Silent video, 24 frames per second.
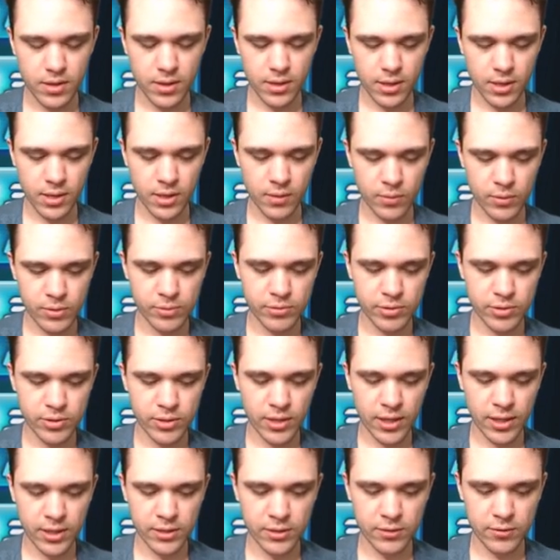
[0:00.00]
uh, what you would
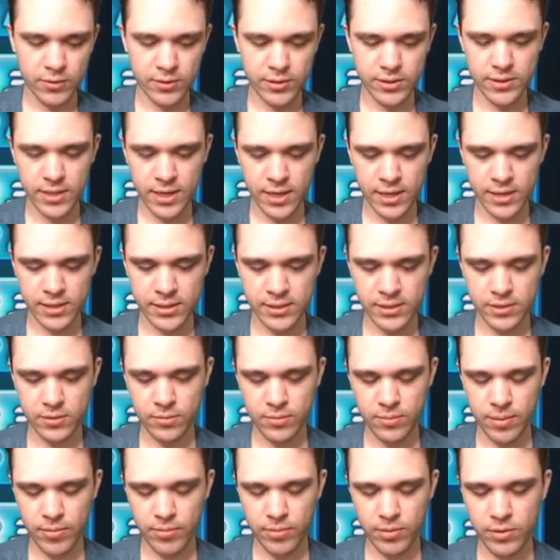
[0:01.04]
then do instead is
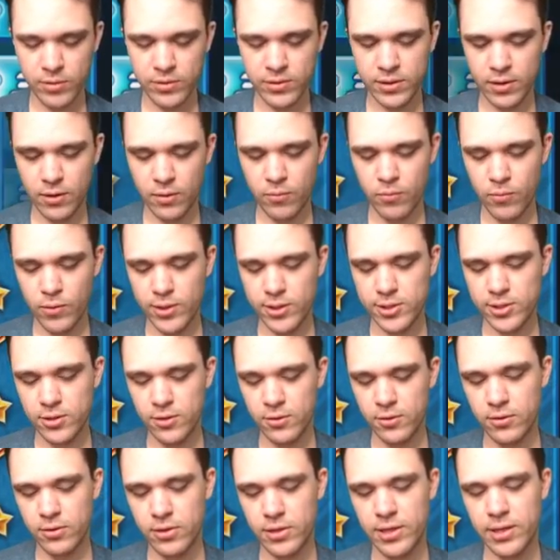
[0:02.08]
remember those
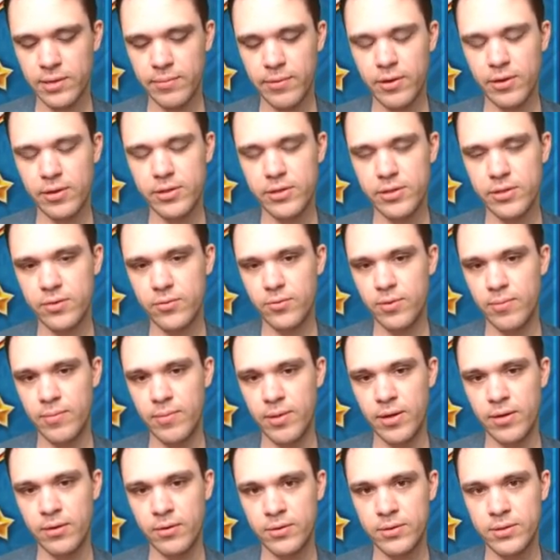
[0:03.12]
original Kingdom Hearts 3
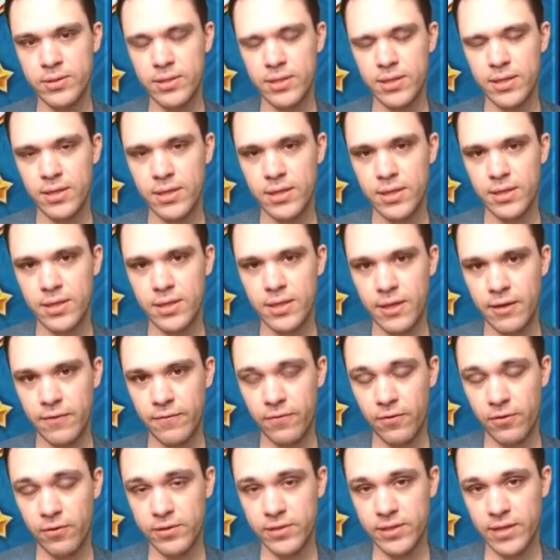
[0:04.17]
medals that
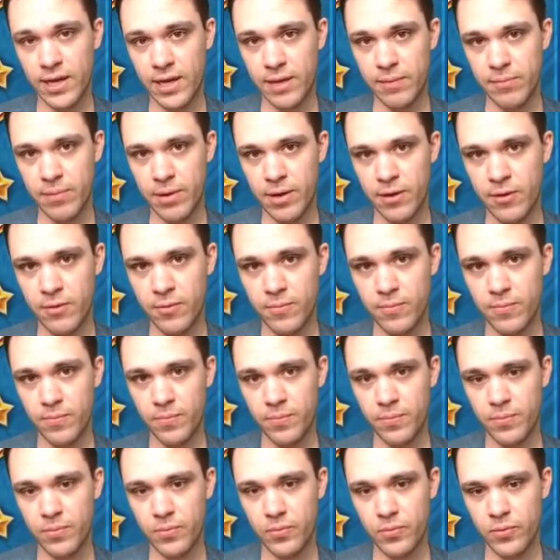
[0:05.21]
first came out
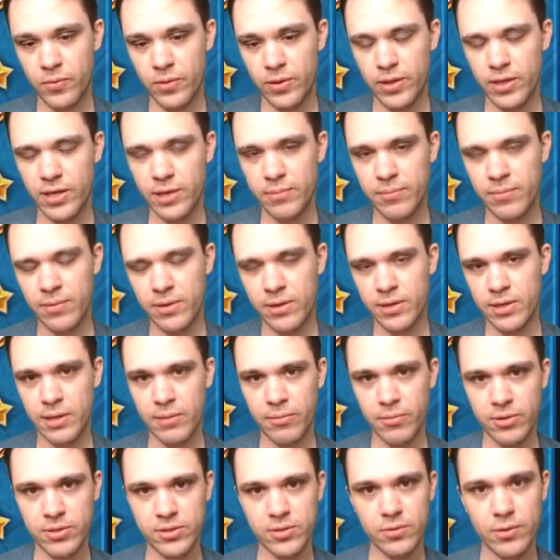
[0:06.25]
when the Kingdom
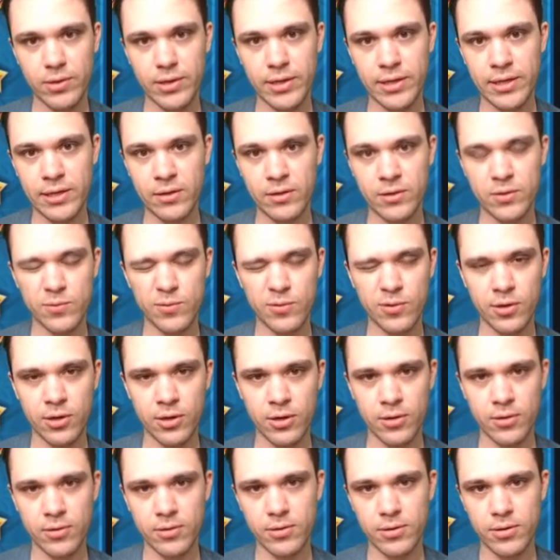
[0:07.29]
Hearts 3 deals
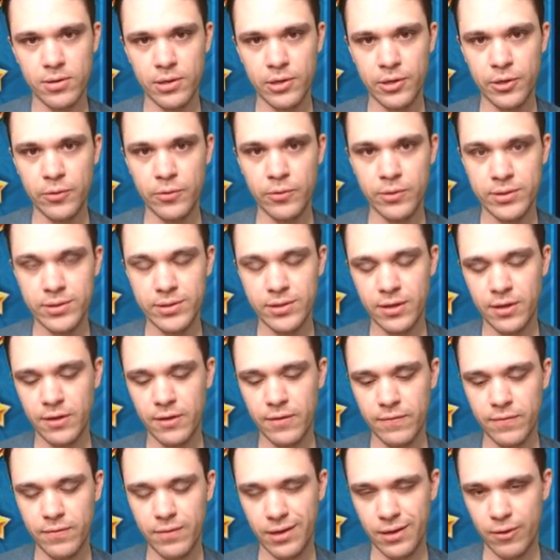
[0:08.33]
were new and
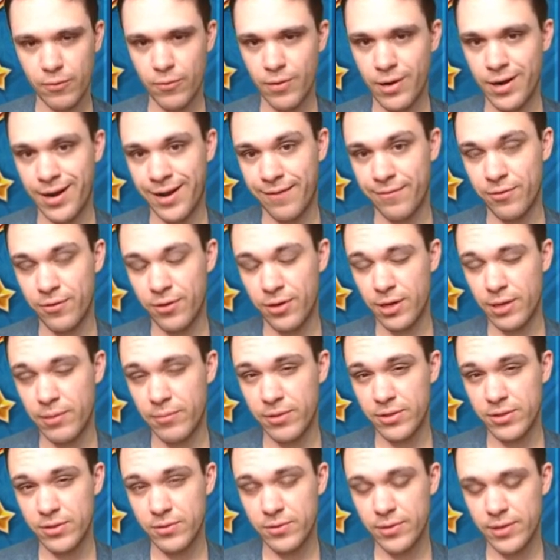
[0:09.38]
stuff, like right after Kingdom
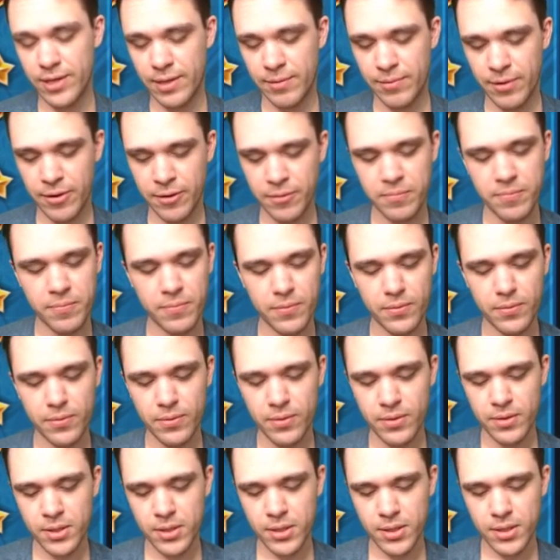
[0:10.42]
Hearts 3 came out?
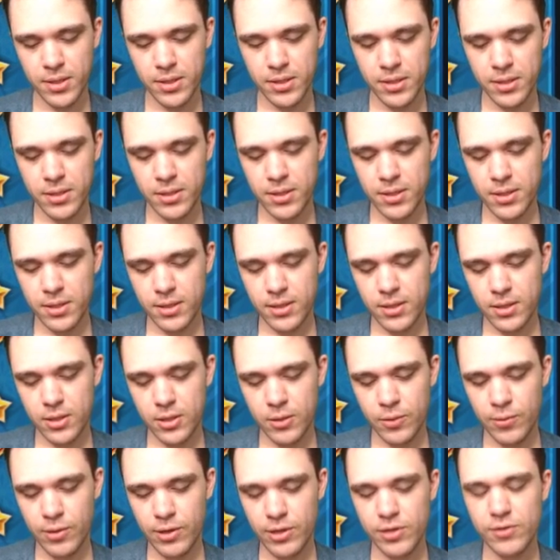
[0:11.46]

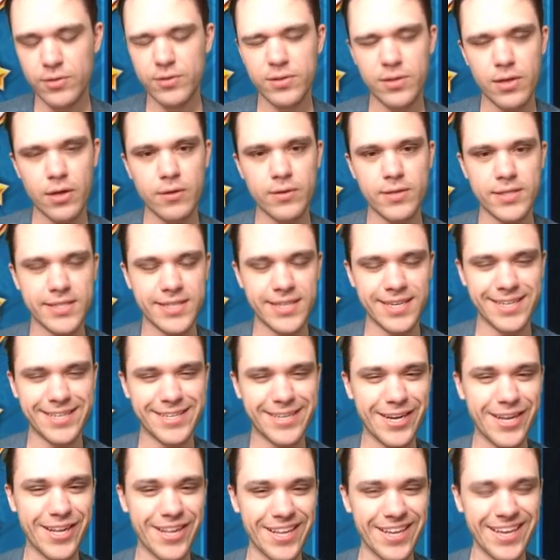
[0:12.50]
You want to use those
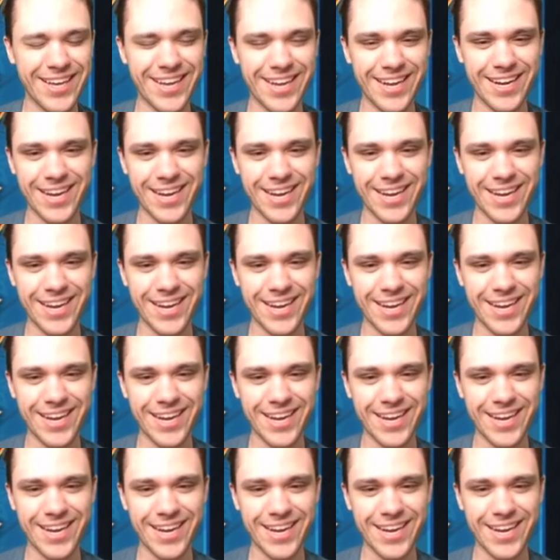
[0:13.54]
essentially.